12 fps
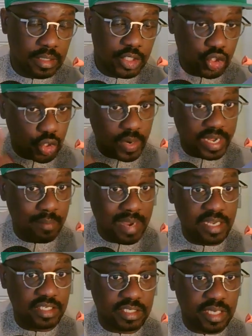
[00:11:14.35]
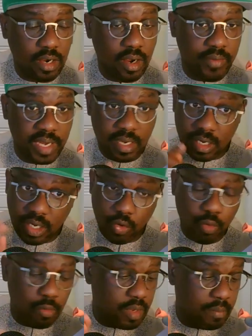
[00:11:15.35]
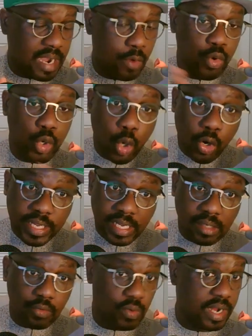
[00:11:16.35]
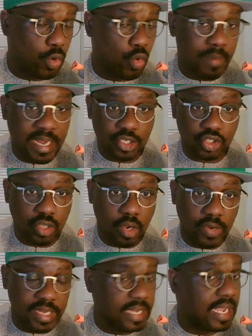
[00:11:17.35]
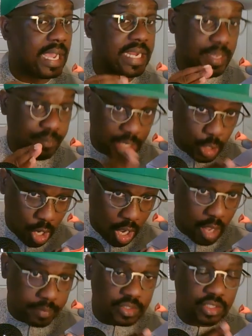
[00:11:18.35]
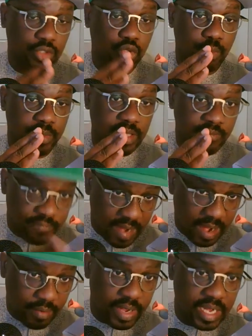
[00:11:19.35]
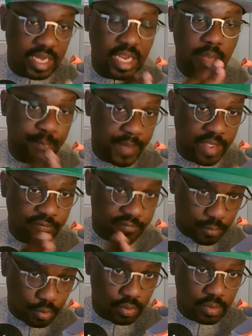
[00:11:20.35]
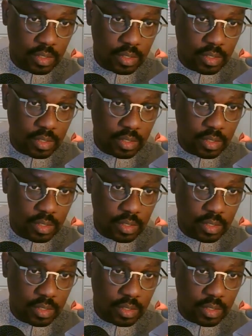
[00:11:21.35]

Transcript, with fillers: So when the man is in a hurry, the, the man will go in when the woman is not ready and it becomes to be very painful.